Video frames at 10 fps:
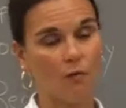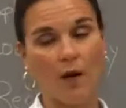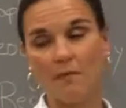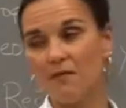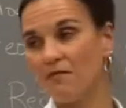
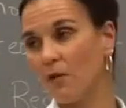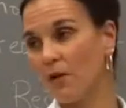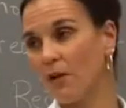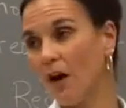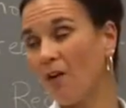right
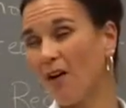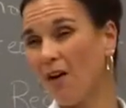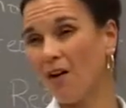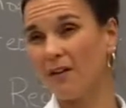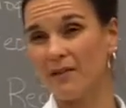before your
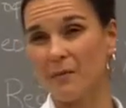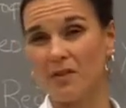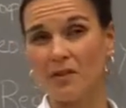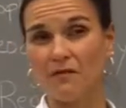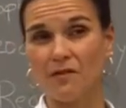alcohol,
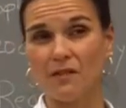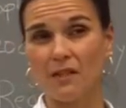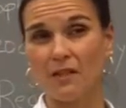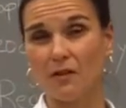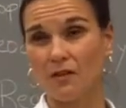especially if you
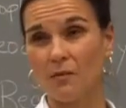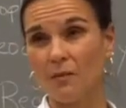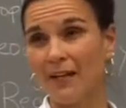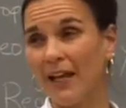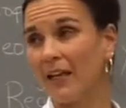see it in your
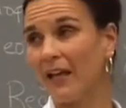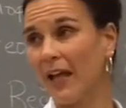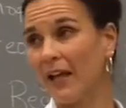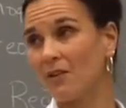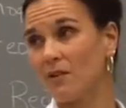experiment 8
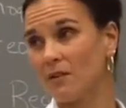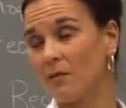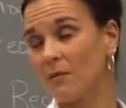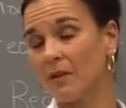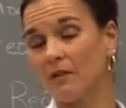and your
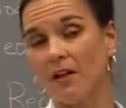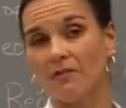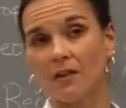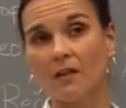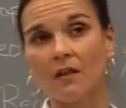experiment
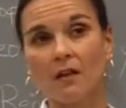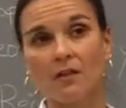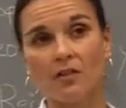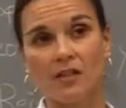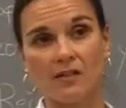11
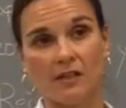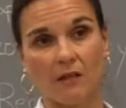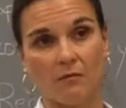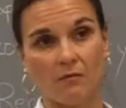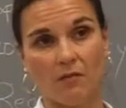
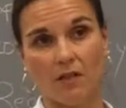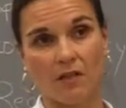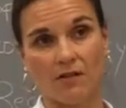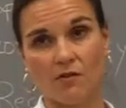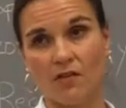GC,
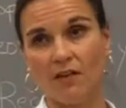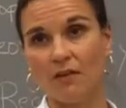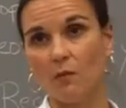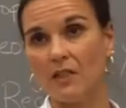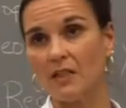because there's
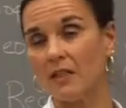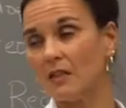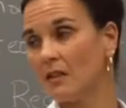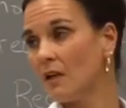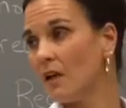nothing we
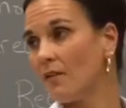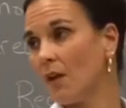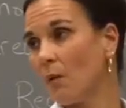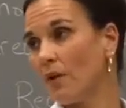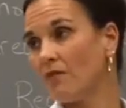did
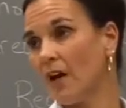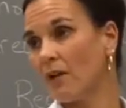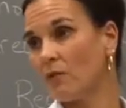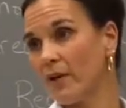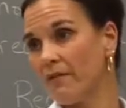that would have
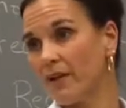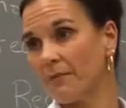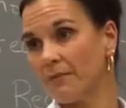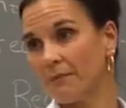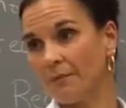gotten rid of
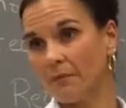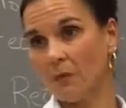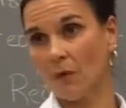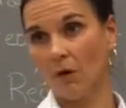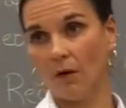it.
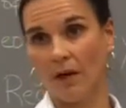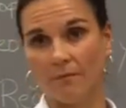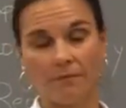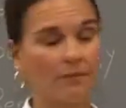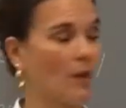All
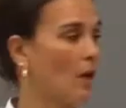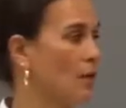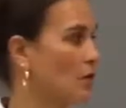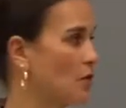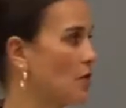right?
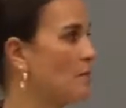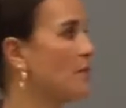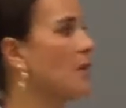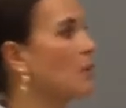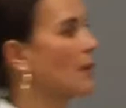So
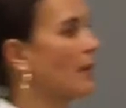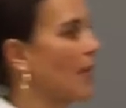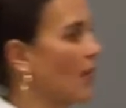just be really